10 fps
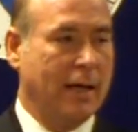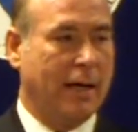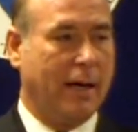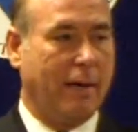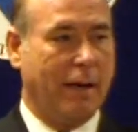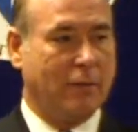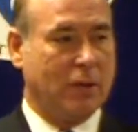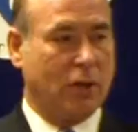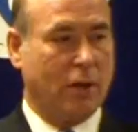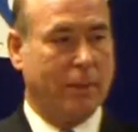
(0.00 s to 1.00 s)
have
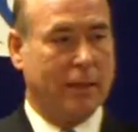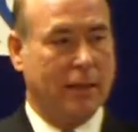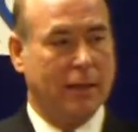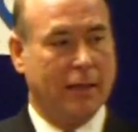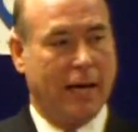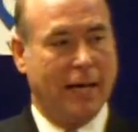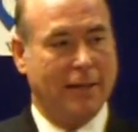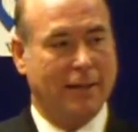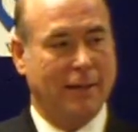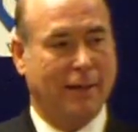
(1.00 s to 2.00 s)
determined that
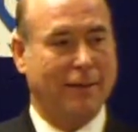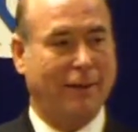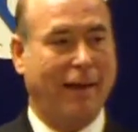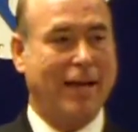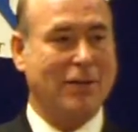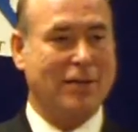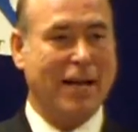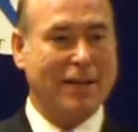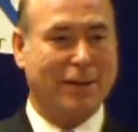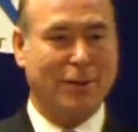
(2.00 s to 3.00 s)
the last
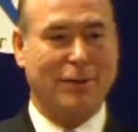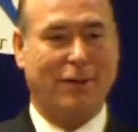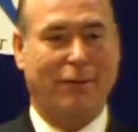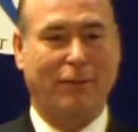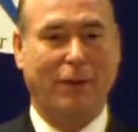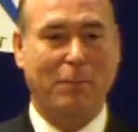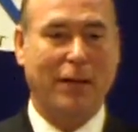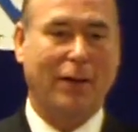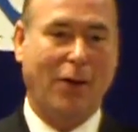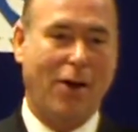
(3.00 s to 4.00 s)
10 years of
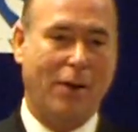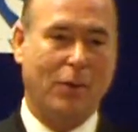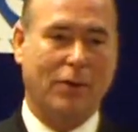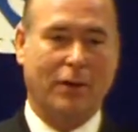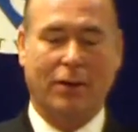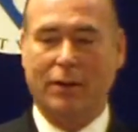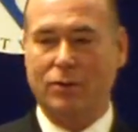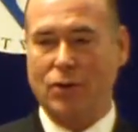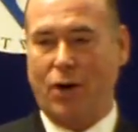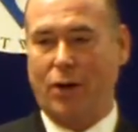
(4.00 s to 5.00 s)
limping along with our current
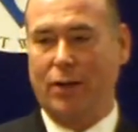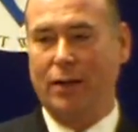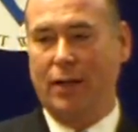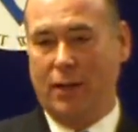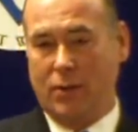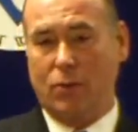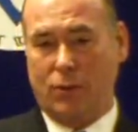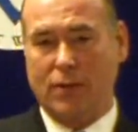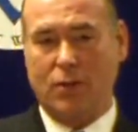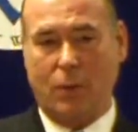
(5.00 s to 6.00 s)
charter school
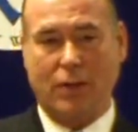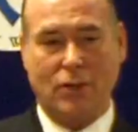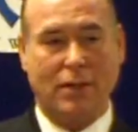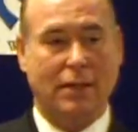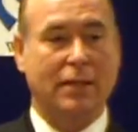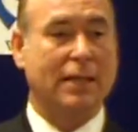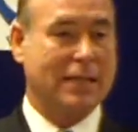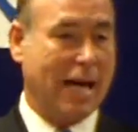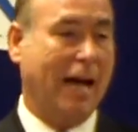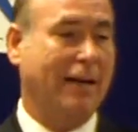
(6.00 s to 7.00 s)
situation does
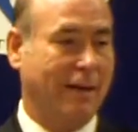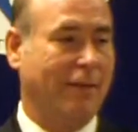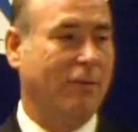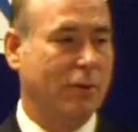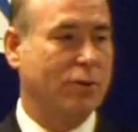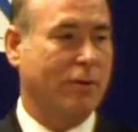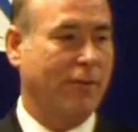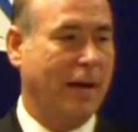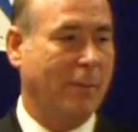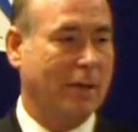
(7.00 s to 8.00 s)
not give Hoosier
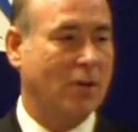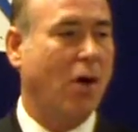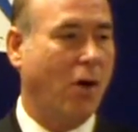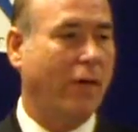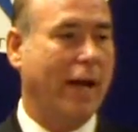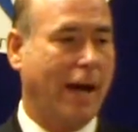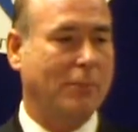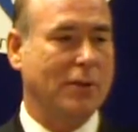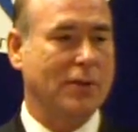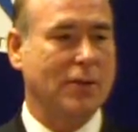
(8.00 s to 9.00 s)
families all the
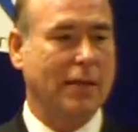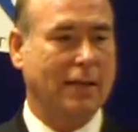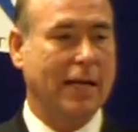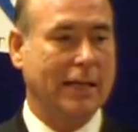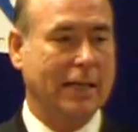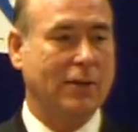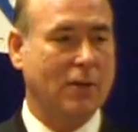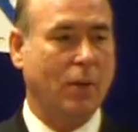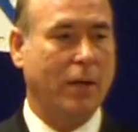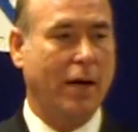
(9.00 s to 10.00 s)
options that they need.
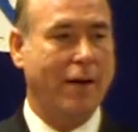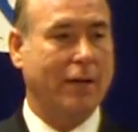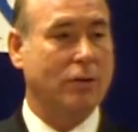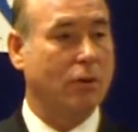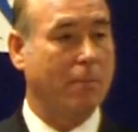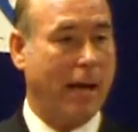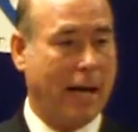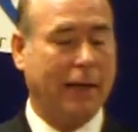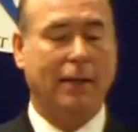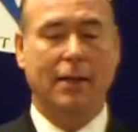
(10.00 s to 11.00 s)
So we are having a
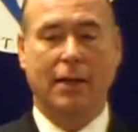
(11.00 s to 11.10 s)
dramatic